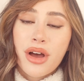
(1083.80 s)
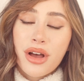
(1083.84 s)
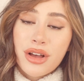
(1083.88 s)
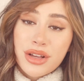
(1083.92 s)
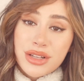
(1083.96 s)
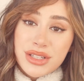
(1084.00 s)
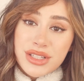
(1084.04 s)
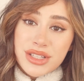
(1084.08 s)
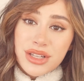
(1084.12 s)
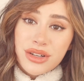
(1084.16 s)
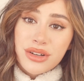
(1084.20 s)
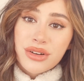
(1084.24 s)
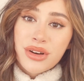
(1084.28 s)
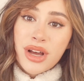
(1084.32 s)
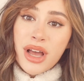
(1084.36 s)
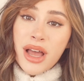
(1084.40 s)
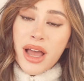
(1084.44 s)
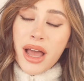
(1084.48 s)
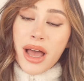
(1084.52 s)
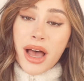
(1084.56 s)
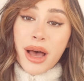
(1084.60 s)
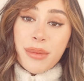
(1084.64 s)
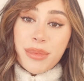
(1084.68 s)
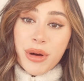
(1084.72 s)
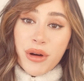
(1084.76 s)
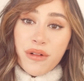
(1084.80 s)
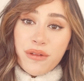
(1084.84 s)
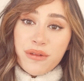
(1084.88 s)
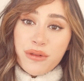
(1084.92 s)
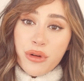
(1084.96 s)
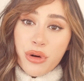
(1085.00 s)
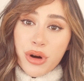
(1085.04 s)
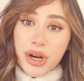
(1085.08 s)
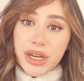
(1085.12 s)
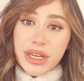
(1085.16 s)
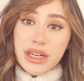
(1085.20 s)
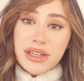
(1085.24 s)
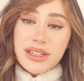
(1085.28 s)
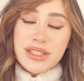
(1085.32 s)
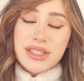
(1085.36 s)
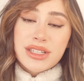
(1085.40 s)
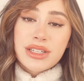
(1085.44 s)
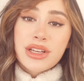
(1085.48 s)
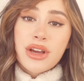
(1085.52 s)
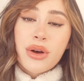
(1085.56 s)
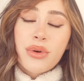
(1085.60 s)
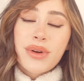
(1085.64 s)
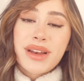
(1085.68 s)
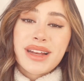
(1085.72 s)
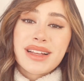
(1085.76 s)
also about 4 years
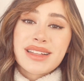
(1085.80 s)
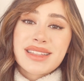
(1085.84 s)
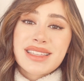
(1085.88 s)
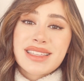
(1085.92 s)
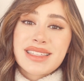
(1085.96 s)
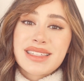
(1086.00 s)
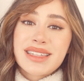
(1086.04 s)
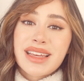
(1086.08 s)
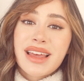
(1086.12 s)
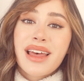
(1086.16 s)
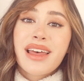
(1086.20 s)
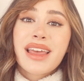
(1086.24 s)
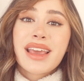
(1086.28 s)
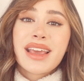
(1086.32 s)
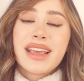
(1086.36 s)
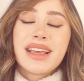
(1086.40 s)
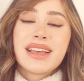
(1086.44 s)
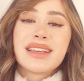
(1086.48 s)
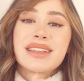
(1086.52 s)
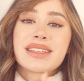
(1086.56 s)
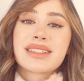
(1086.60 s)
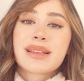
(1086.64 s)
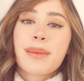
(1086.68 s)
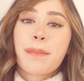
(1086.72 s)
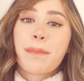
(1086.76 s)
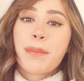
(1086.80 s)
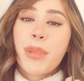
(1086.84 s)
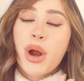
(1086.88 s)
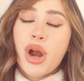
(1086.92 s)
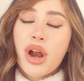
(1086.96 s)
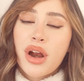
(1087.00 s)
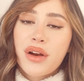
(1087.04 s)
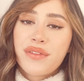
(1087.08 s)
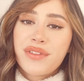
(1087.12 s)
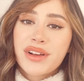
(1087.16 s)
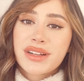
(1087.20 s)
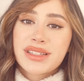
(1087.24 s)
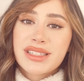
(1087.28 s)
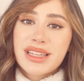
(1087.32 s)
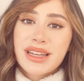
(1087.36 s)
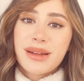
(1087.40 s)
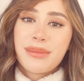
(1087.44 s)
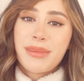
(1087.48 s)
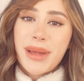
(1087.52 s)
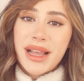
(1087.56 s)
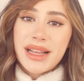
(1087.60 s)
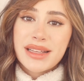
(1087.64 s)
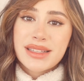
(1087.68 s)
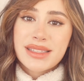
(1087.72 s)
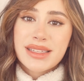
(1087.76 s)
ago, and it still is perfect and
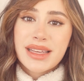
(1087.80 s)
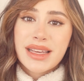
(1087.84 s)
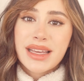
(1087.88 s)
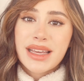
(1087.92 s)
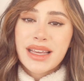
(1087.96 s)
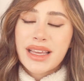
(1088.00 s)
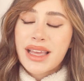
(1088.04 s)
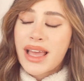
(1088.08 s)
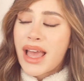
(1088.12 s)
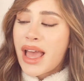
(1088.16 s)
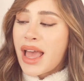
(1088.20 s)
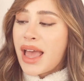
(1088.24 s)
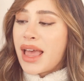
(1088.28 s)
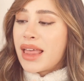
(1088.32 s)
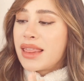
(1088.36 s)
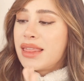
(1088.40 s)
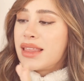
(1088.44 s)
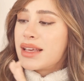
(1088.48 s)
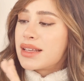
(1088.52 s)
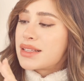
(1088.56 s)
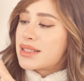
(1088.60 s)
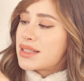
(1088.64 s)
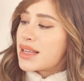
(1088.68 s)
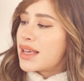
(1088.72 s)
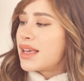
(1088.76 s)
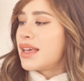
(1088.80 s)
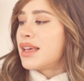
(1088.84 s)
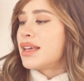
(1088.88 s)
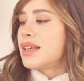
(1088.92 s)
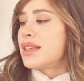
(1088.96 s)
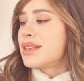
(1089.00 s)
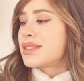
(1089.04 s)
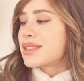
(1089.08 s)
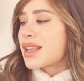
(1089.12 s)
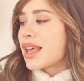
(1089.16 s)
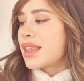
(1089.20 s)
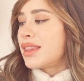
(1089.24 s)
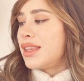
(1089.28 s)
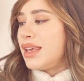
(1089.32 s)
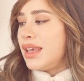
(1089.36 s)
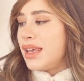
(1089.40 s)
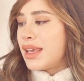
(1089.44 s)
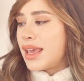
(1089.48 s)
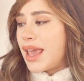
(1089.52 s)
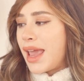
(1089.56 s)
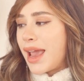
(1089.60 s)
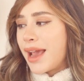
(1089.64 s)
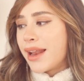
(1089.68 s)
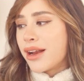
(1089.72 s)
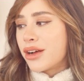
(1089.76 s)
amazing. This is the
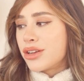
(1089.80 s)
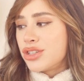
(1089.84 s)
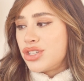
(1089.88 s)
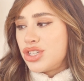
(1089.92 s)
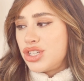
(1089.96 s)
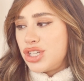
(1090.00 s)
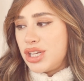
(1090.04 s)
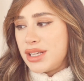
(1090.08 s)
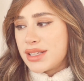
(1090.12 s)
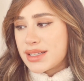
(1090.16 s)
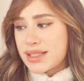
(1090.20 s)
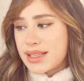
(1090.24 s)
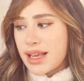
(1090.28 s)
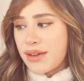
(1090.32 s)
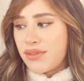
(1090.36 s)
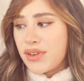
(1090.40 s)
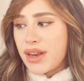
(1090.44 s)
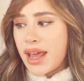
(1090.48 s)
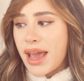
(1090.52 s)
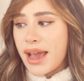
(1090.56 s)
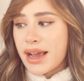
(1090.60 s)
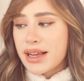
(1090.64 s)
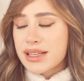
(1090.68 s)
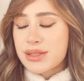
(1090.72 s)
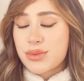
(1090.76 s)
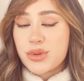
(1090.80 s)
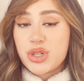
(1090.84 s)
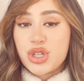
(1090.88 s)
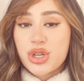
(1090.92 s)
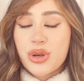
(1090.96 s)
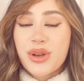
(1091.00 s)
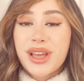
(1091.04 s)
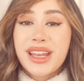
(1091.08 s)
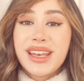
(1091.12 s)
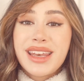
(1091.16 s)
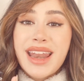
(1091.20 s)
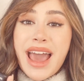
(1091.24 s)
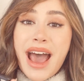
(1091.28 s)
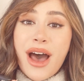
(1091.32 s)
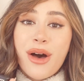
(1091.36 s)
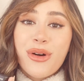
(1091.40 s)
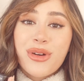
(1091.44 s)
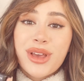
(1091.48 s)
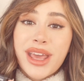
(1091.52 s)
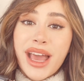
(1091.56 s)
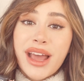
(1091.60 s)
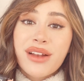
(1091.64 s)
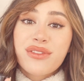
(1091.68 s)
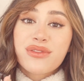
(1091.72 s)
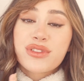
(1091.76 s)
Canon G7X, which you can now
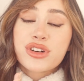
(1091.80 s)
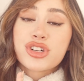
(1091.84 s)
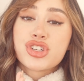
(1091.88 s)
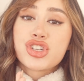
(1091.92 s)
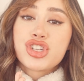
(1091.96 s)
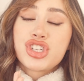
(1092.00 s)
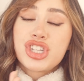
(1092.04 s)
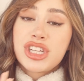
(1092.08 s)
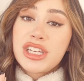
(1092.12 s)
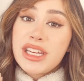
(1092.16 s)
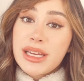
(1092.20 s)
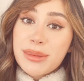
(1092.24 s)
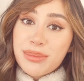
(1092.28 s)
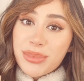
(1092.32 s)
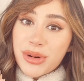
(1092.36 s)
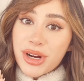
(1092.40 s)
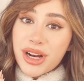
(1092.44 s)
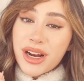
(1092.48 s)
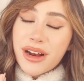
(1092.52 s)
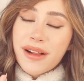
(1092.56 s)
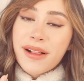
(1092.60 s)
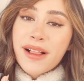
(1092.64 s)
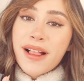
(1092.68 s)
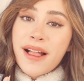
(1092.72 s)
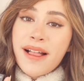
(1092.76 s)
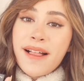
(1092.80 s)
get for cheaper